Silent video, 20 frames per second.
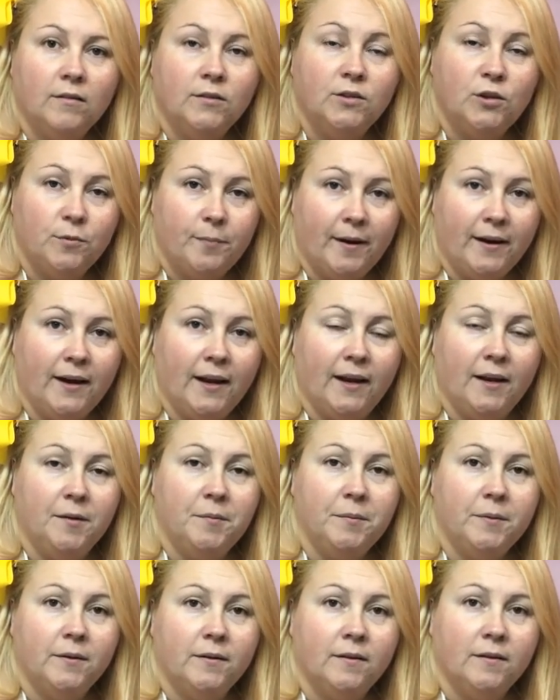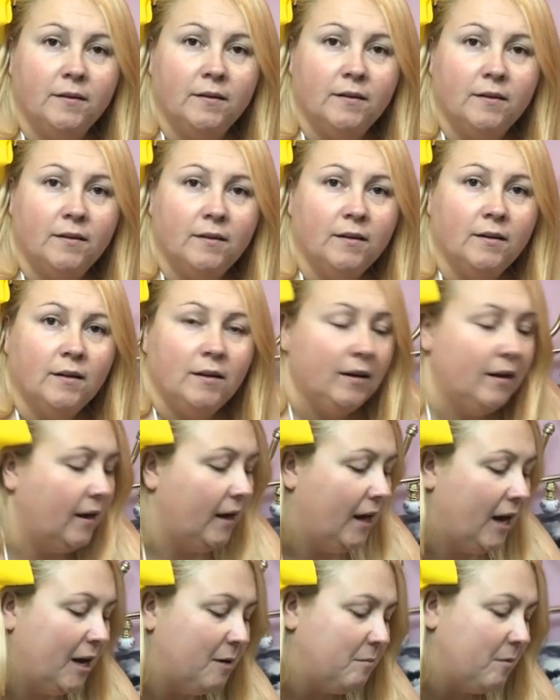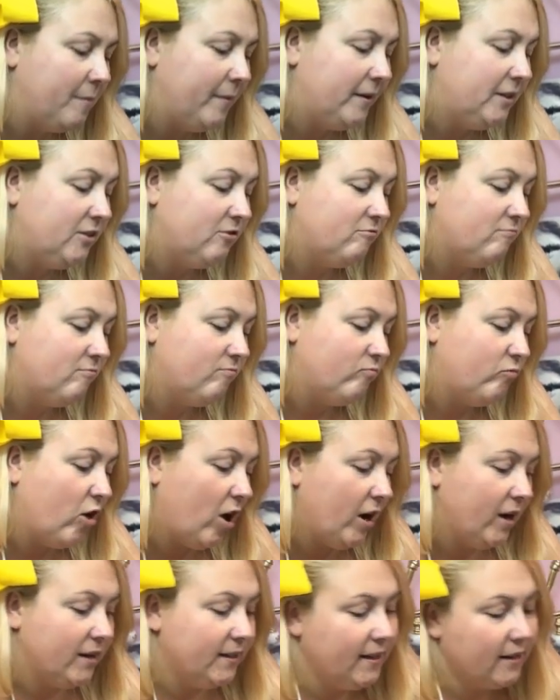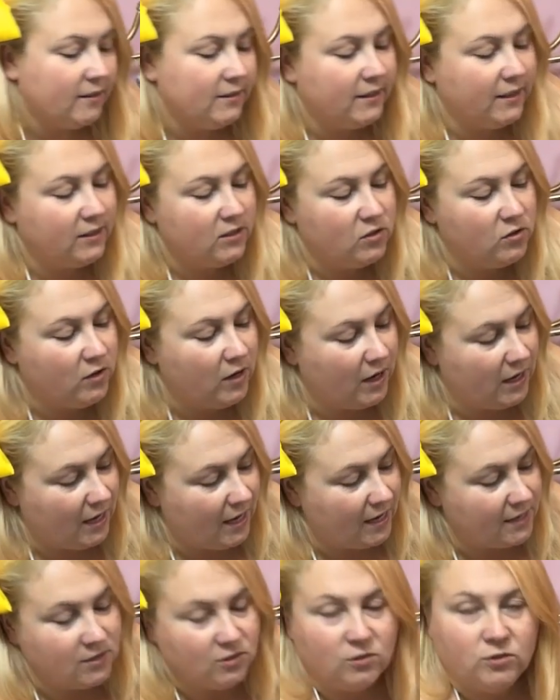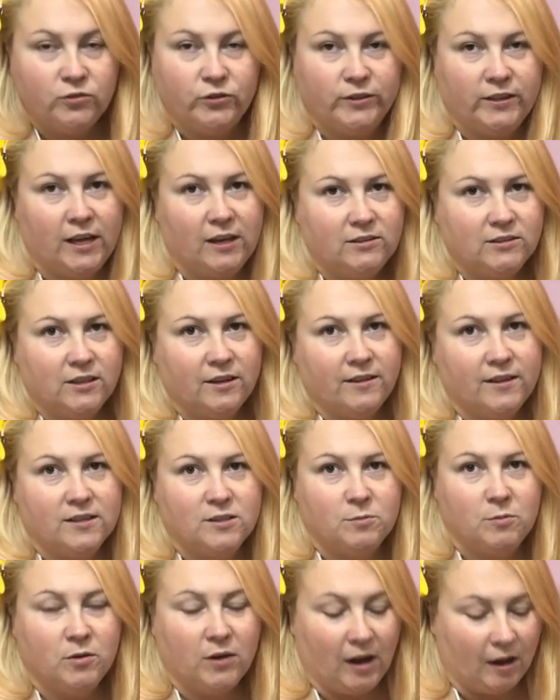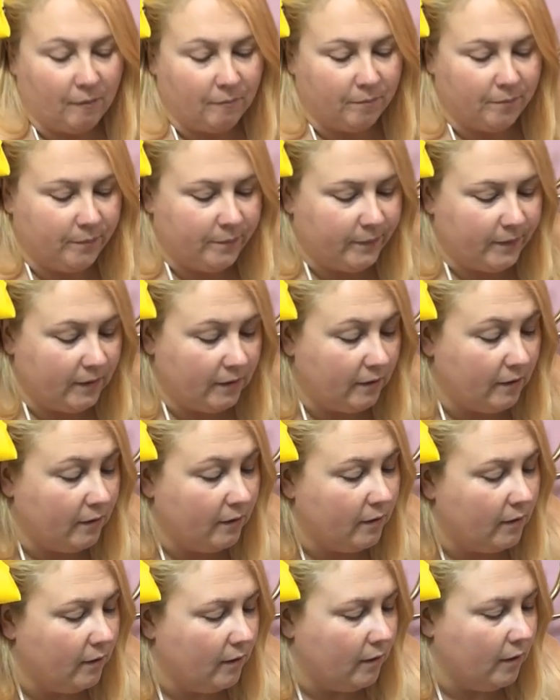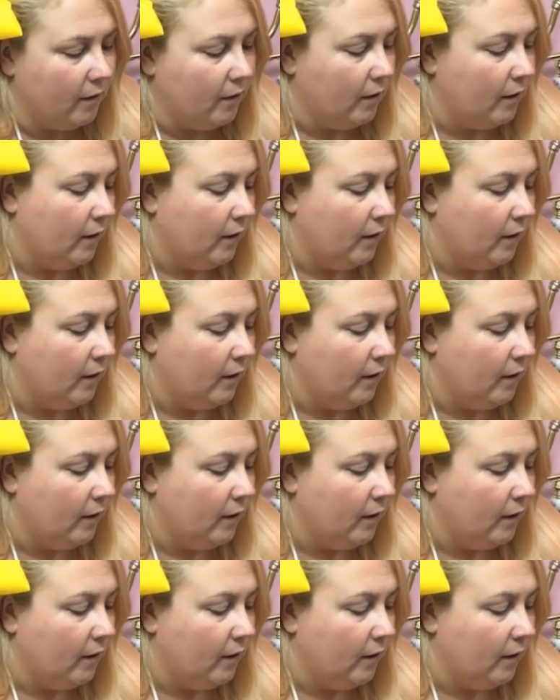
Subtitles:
Do my name. How am I meant to write Adelesexyuk and 100,000? That's more that.